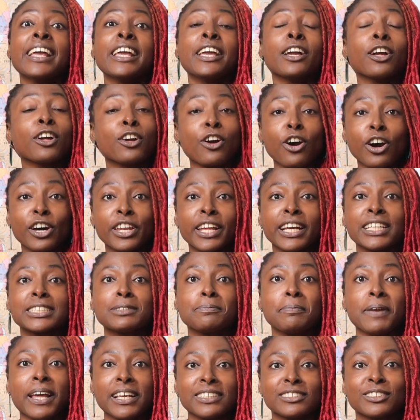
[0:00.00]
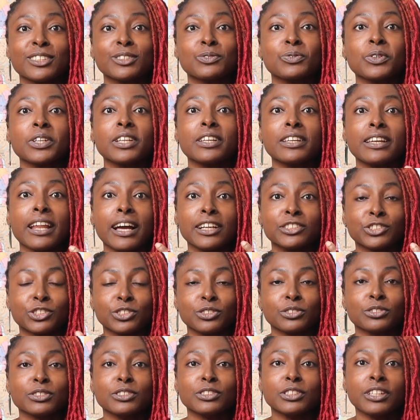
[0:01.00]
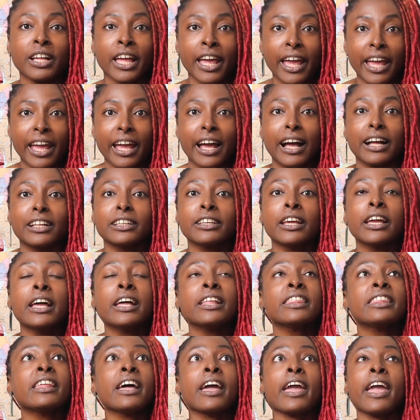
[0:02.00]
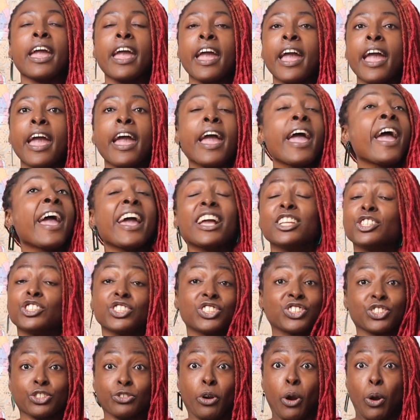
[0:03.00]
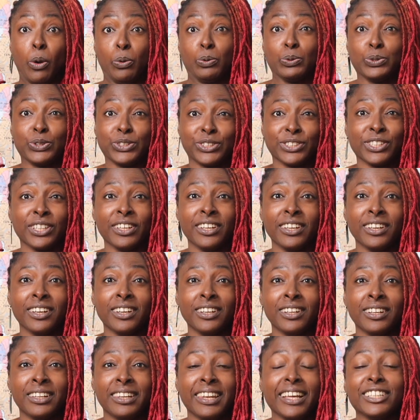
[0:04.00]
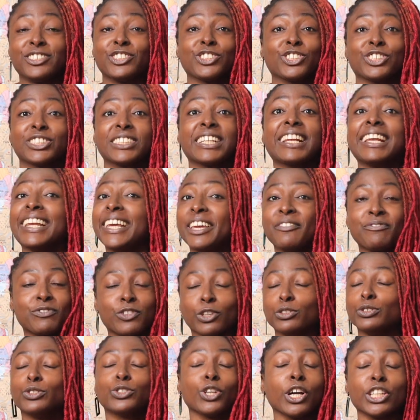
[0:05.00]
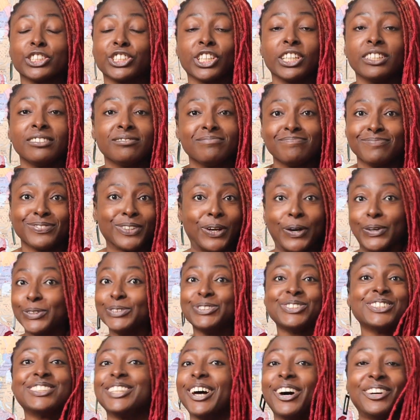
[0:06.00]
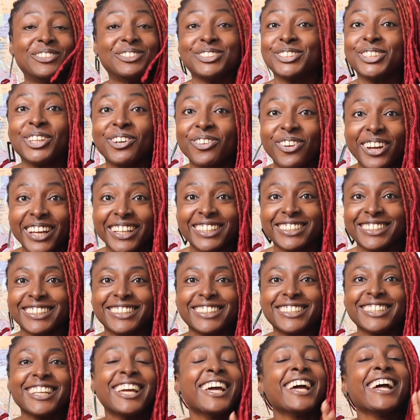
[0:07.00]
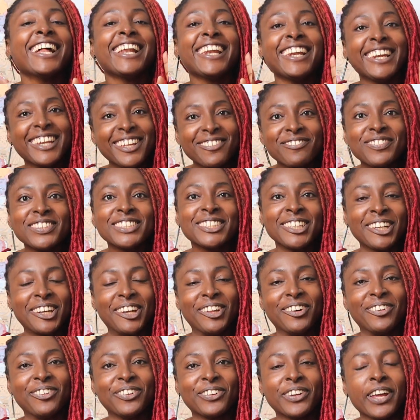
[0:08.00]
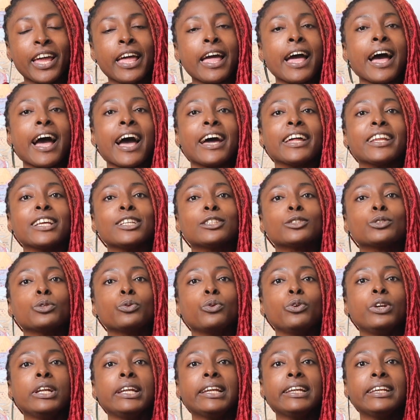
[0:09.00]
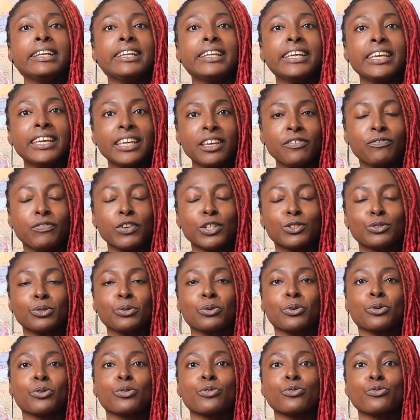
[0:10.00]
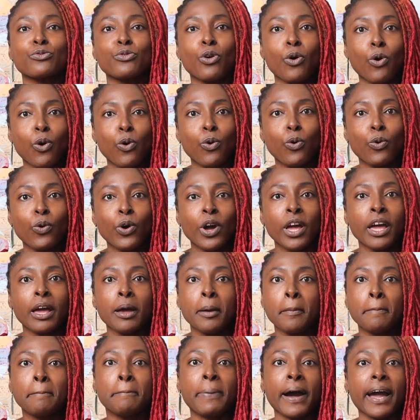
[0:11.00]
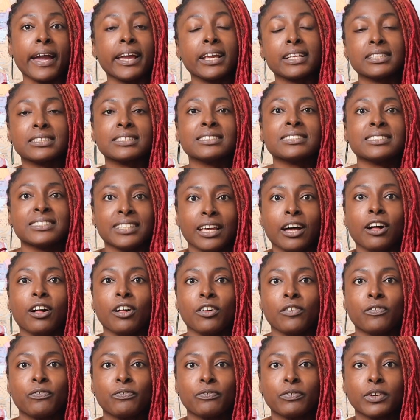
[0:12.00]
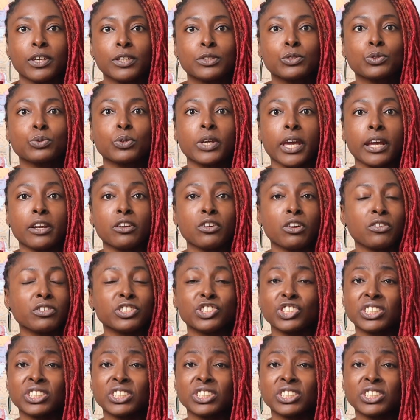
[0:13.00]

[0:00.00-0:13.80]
God has blessed us with natural hair, and the hair just grows. Let's just leave, don't touch it, don't do it. Leave it alone and it will live, it will grow by itself. It will get nourished.